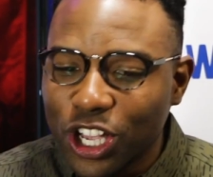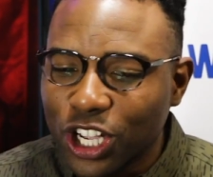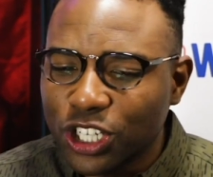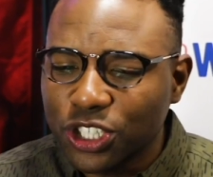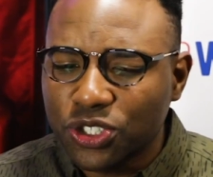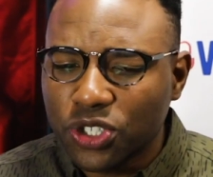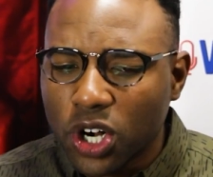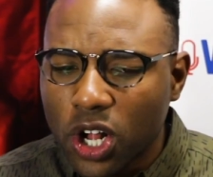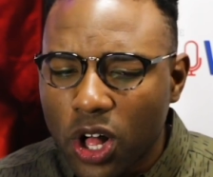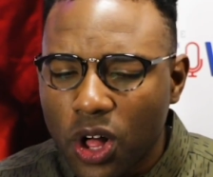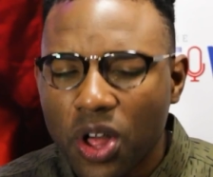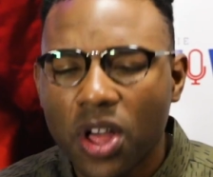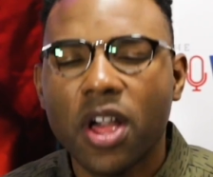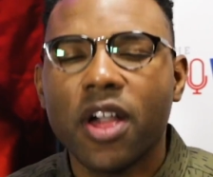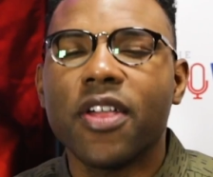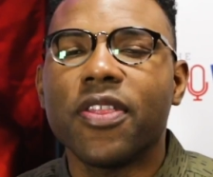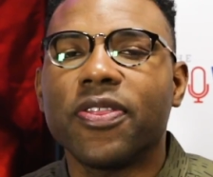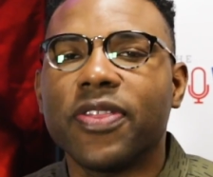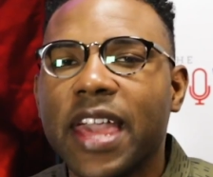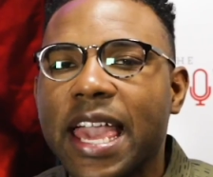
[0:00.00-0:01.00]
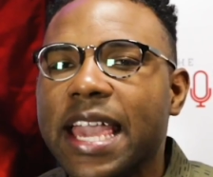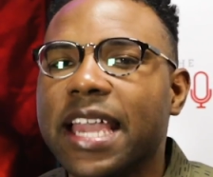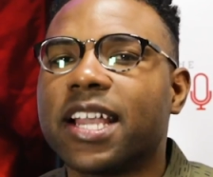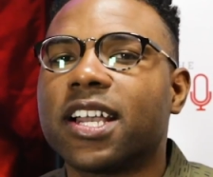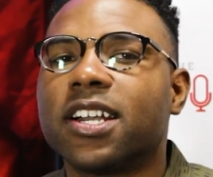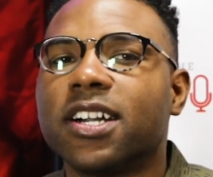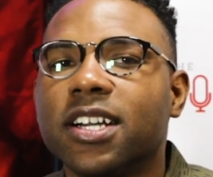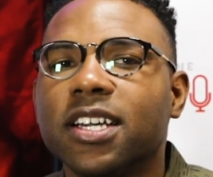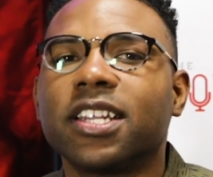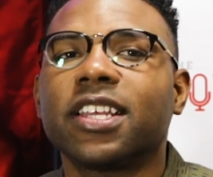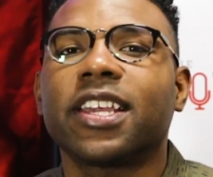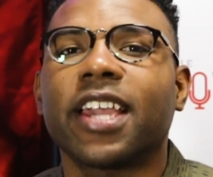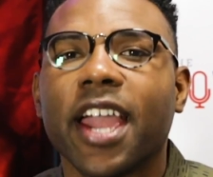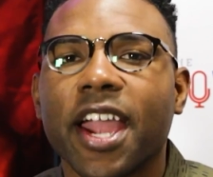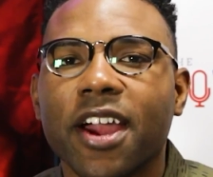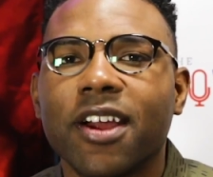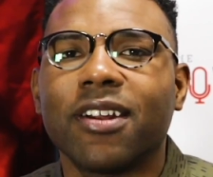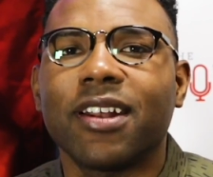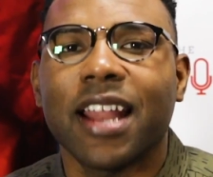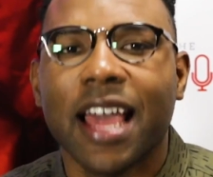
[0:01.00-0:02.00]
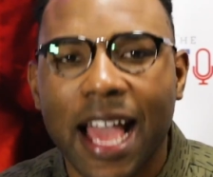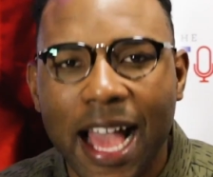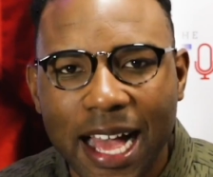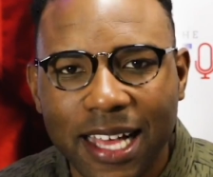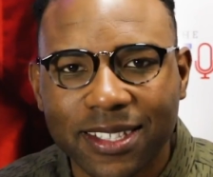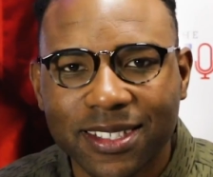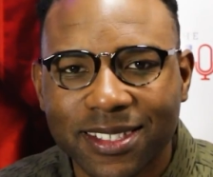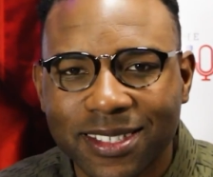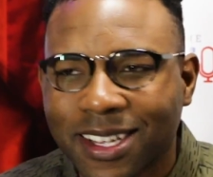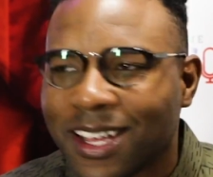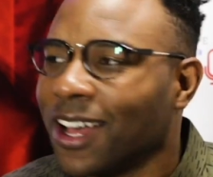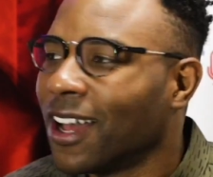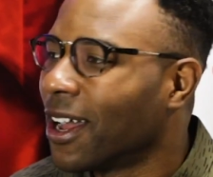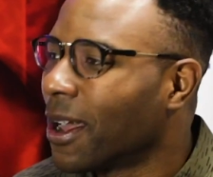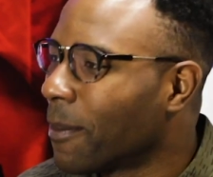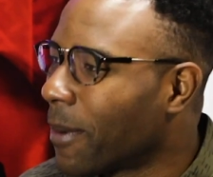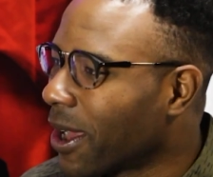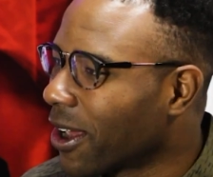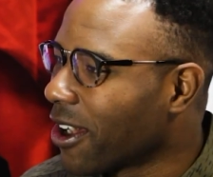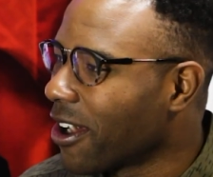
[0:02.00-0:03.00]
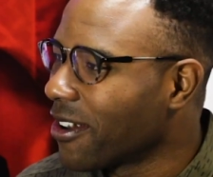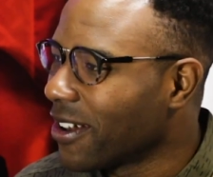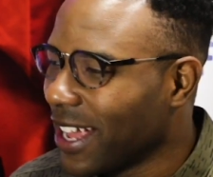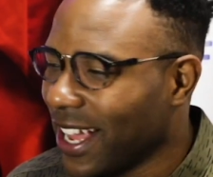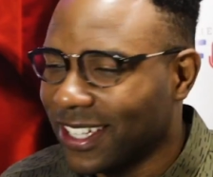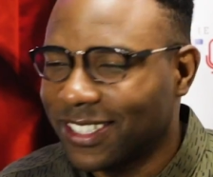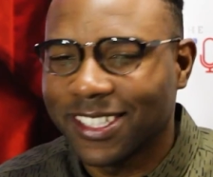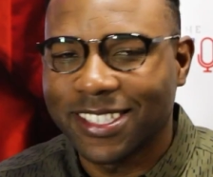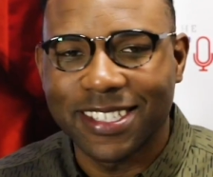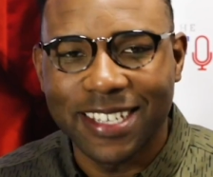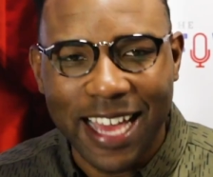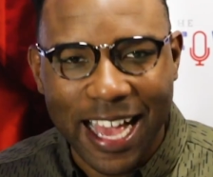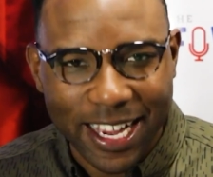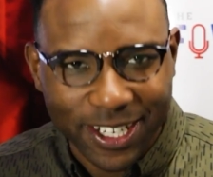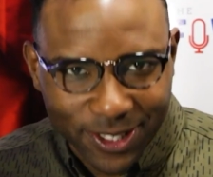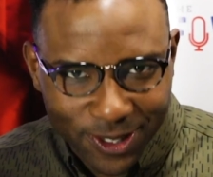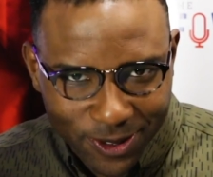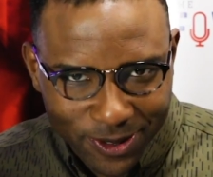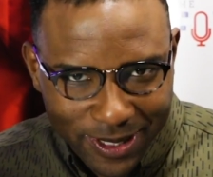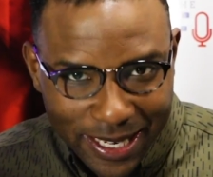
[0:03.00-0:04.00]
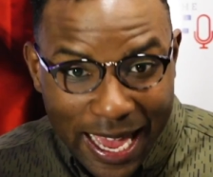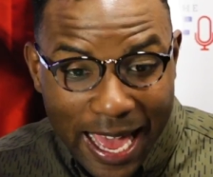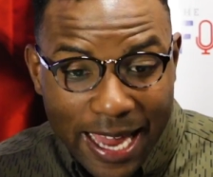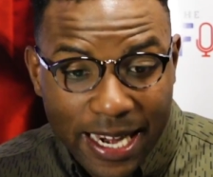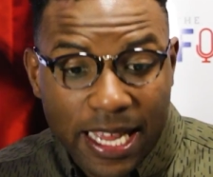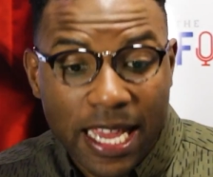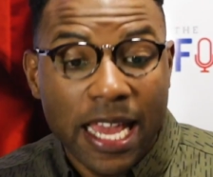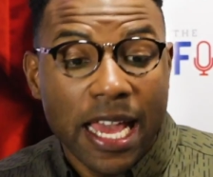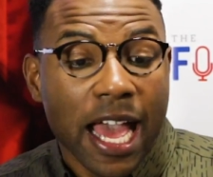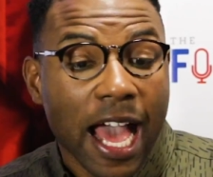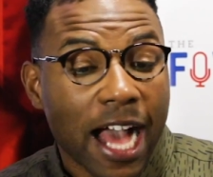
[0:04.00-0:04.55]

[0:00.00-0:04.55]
in control they could care less about our nation's national debt.